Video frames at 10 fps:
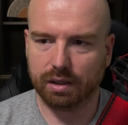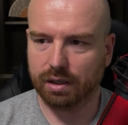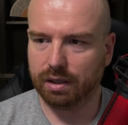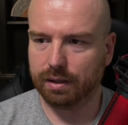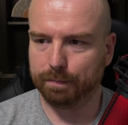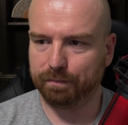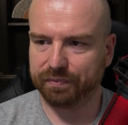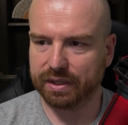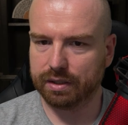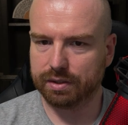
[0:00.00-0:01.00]
Um,
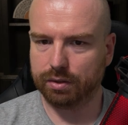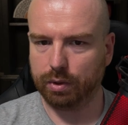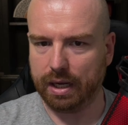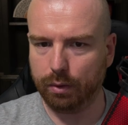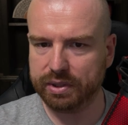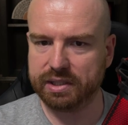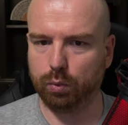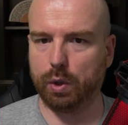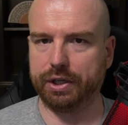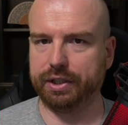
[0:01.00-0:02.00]
so how does it
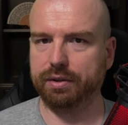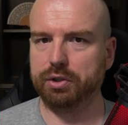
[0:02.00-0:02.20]
work?